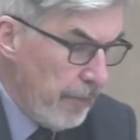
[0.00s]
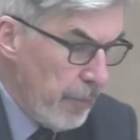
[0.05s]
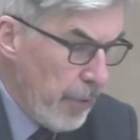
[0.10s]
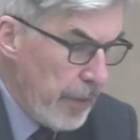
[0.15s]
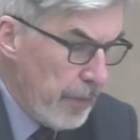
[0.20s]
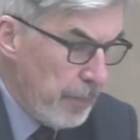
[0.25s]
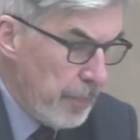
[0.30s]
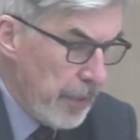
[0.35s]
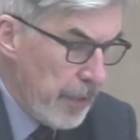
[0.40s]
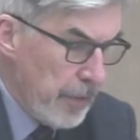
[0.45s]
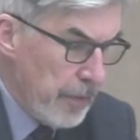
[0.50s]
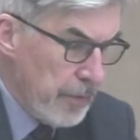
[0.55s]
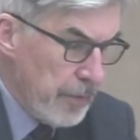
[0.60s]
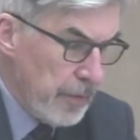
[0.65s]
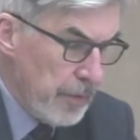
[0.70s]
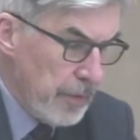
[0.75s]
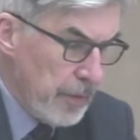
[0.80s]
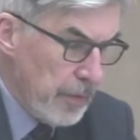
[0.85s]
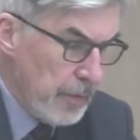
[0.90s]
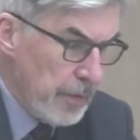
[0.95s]
Ratepayers
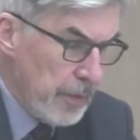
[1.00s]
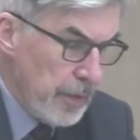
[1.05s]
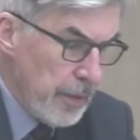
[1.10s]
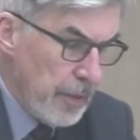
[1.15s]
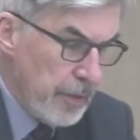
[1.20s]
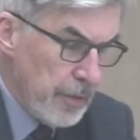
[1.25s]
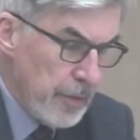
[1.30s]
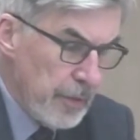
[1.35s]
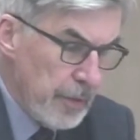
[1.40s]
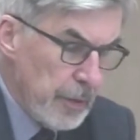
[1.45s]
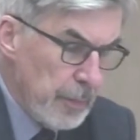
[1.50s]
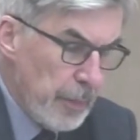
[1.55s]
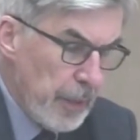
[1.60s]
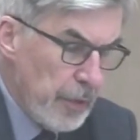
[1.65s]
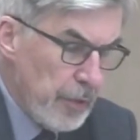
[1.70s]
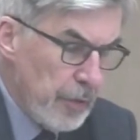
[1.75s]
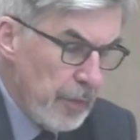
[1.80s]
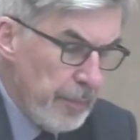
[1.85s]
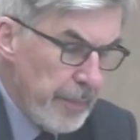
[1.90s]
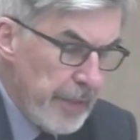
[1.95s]
Association
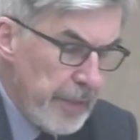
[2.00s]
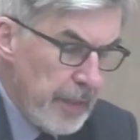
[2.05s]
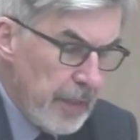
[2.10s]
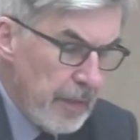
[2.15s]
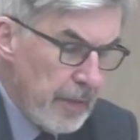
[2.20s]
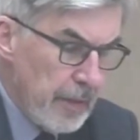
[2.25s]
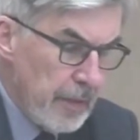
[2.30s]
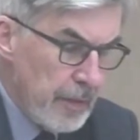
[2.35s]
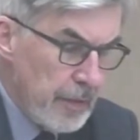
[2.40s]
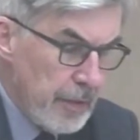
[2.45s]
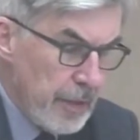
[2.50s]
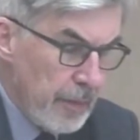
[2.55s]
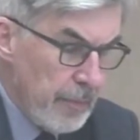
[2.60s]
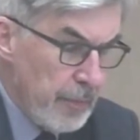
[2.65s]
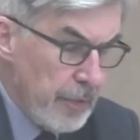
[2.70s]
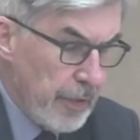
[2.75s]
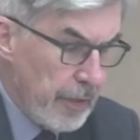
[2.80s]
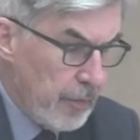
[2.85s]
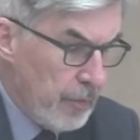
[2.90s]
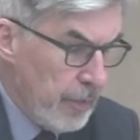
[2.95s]
special meeting on the
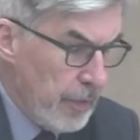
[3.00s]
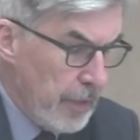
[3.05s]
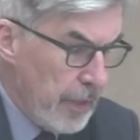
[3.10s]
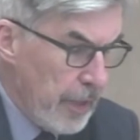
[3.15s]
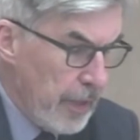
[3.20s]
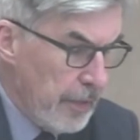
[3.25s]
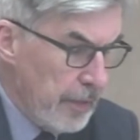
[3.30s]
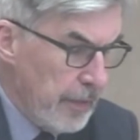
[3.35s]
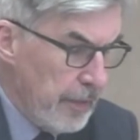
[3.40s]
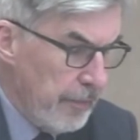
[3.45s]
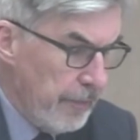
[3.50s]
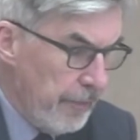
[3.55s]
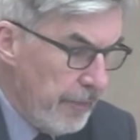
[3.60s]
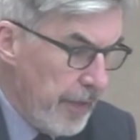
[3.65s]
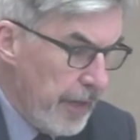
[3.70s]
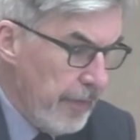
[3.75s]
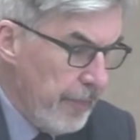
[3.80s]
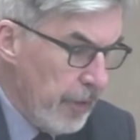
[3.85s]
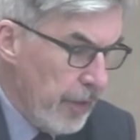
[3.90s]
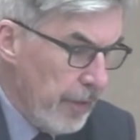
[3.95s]
subject were not in
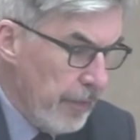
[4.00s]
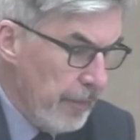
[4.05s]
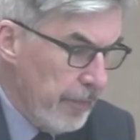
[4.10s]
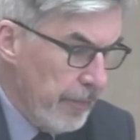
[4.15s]
favor.